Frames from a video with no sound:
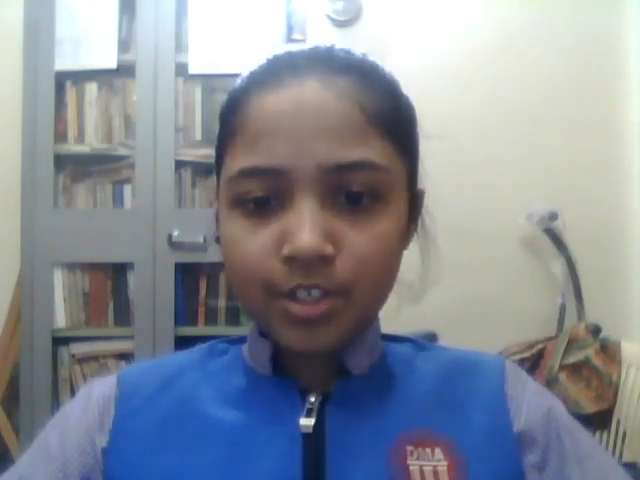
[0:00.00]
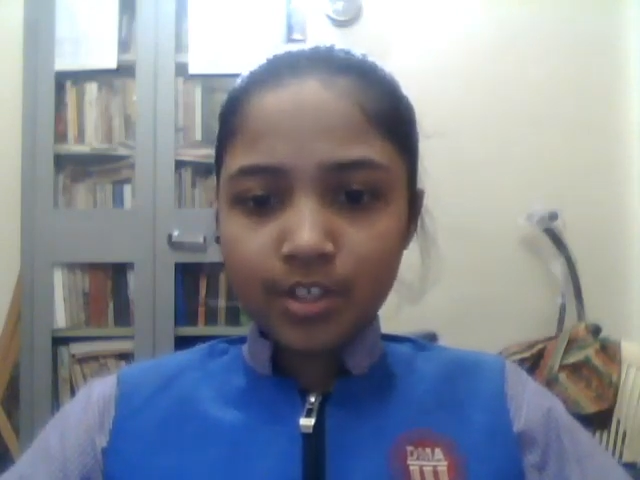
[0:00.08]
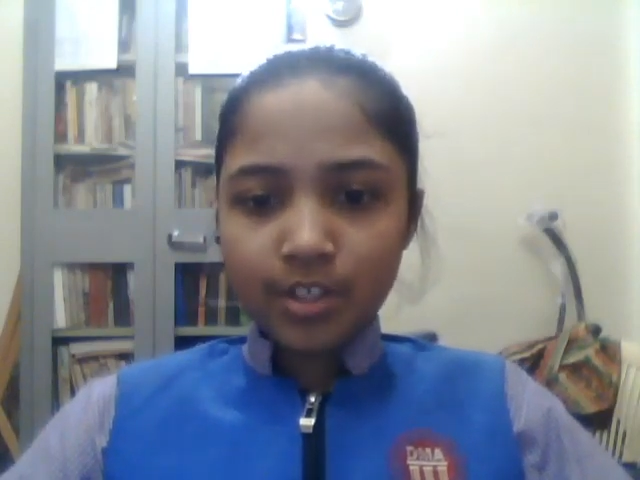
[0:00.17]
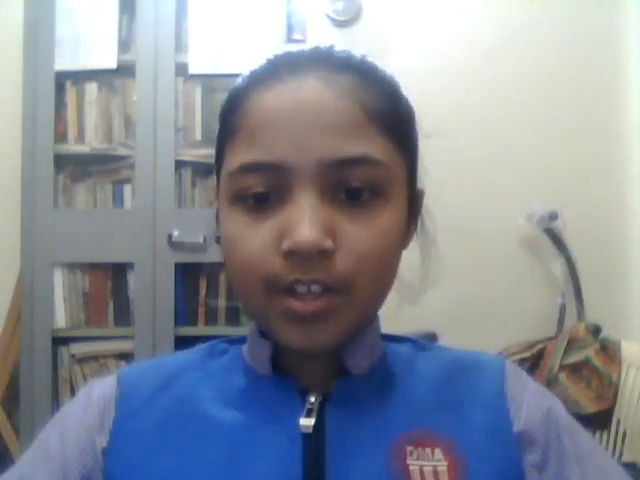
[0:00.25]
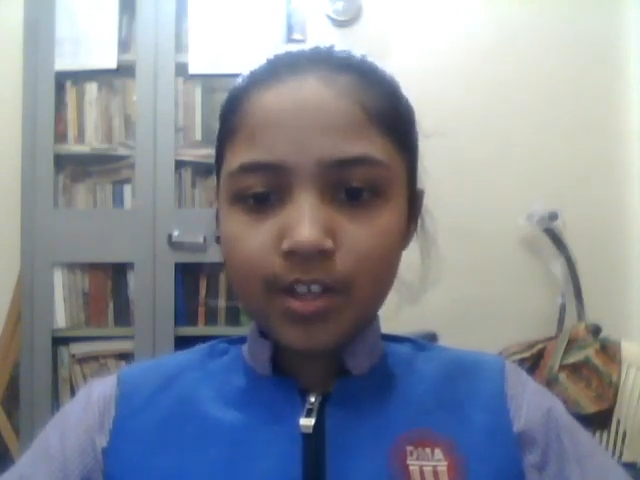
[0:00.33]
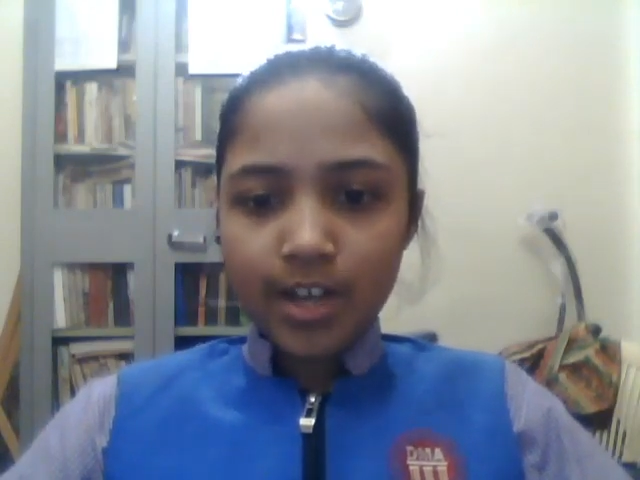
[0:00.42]
the
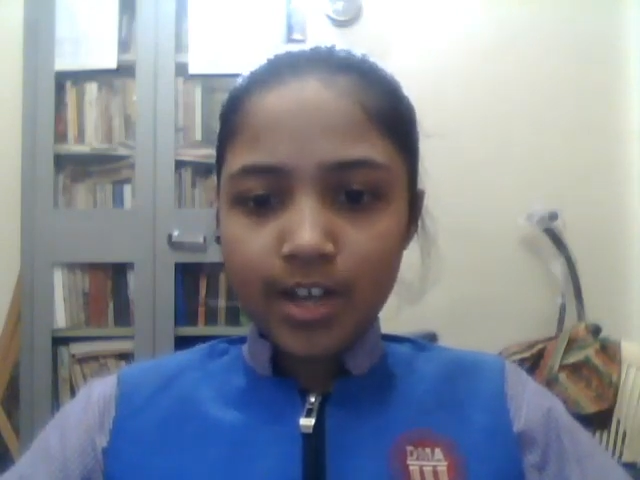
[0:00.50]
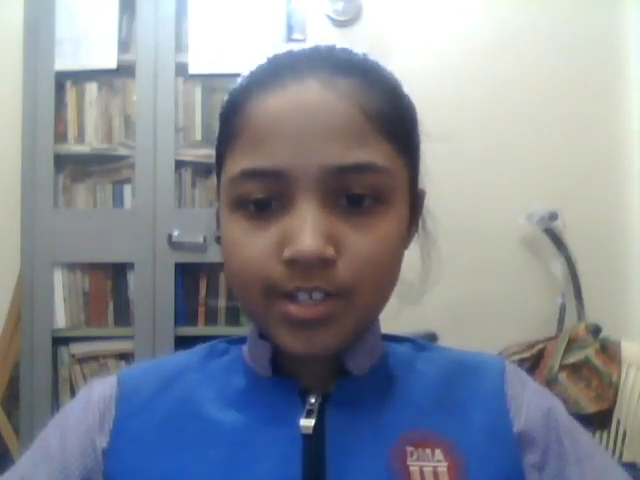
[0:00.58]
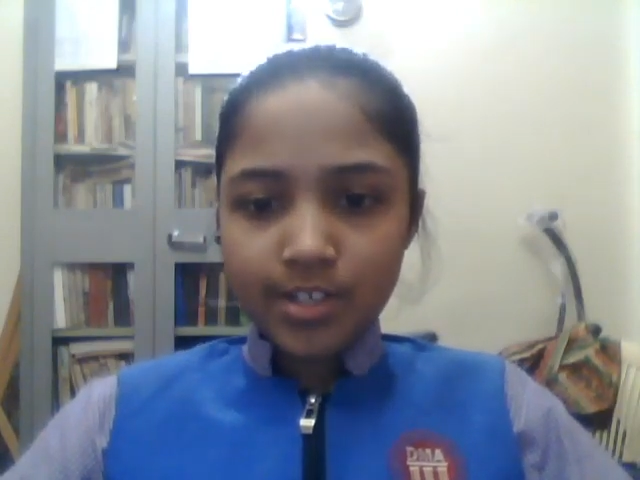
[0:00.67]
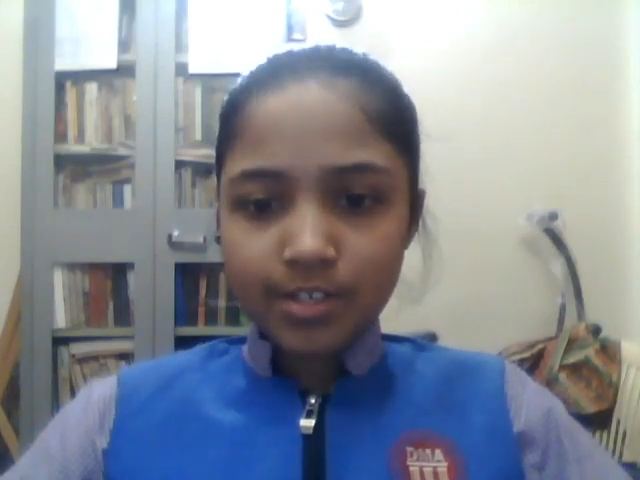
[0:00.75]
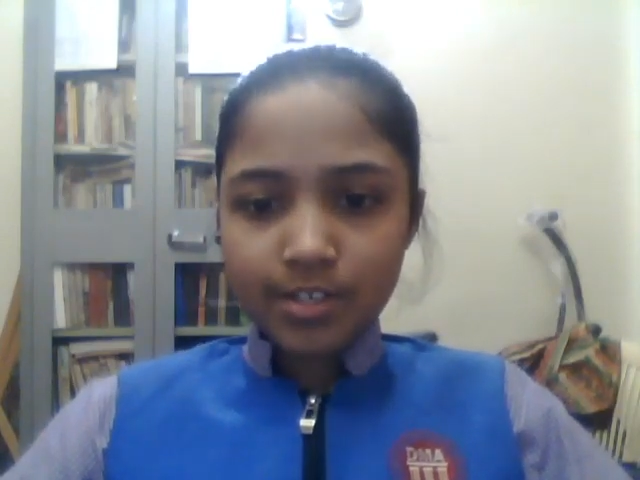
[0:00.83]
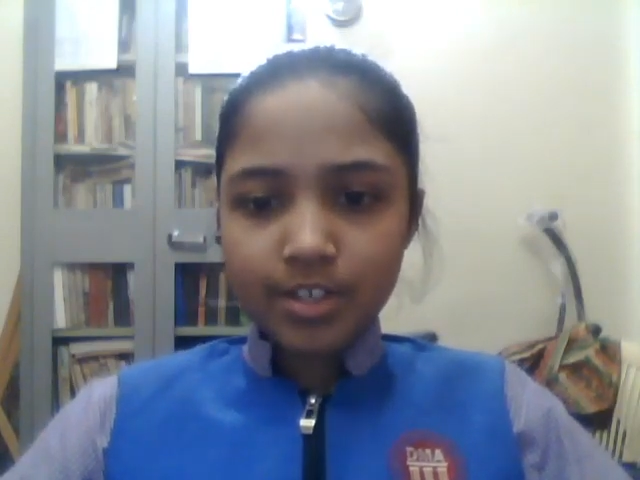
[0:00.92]

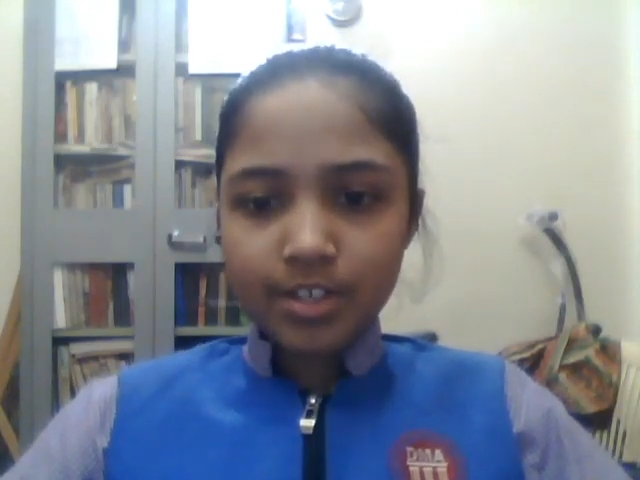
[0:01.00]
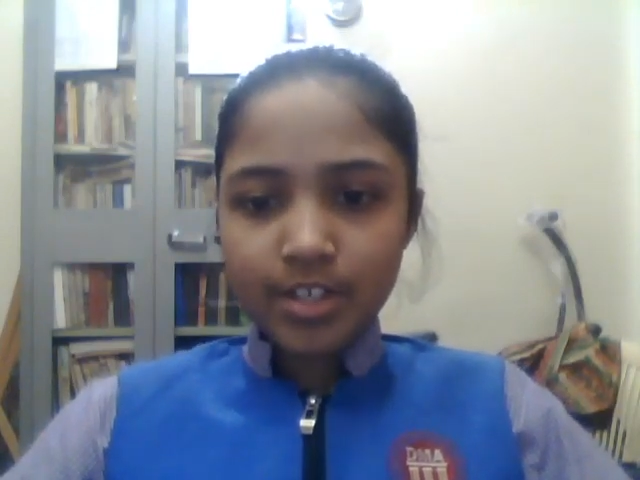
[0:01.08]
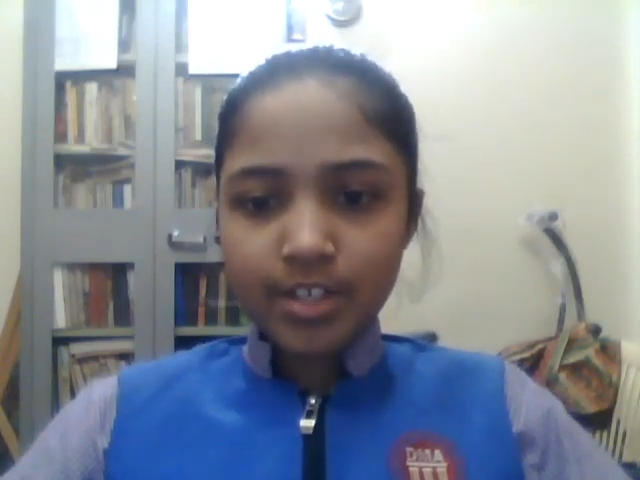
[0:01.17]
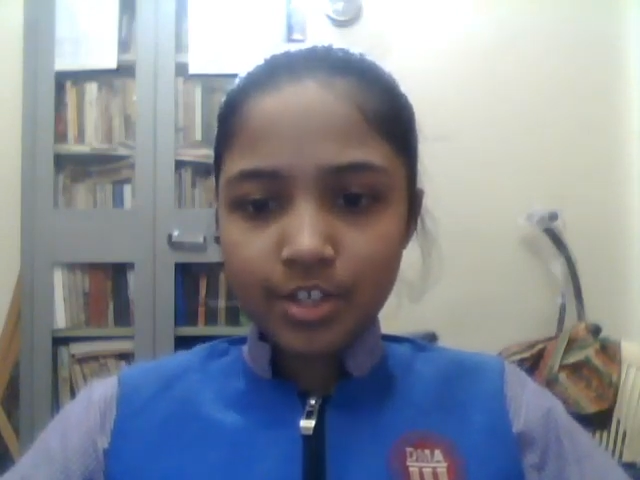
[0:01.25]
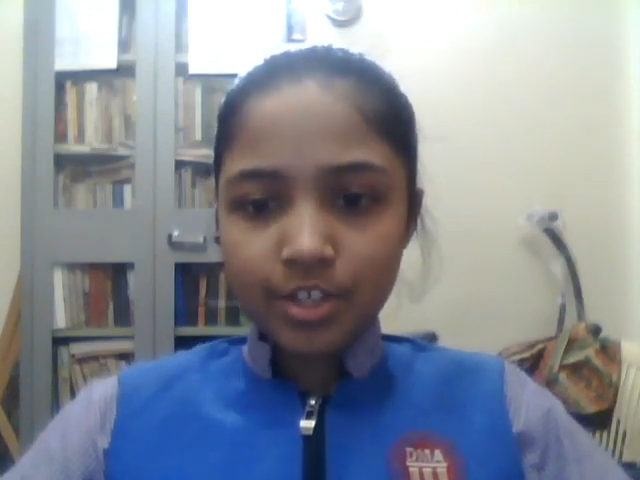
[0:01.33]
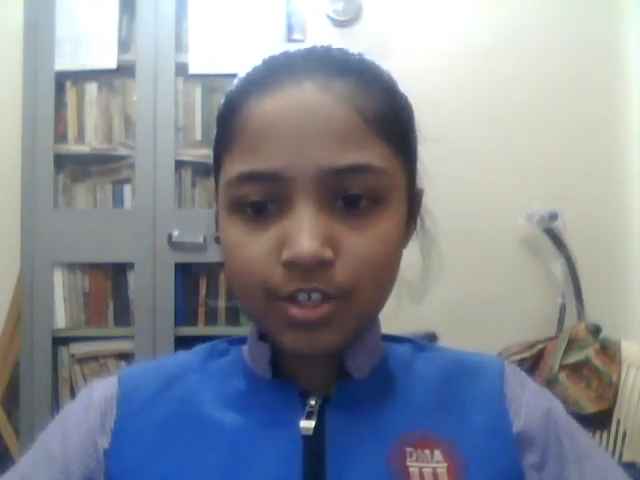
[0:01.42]
largest residential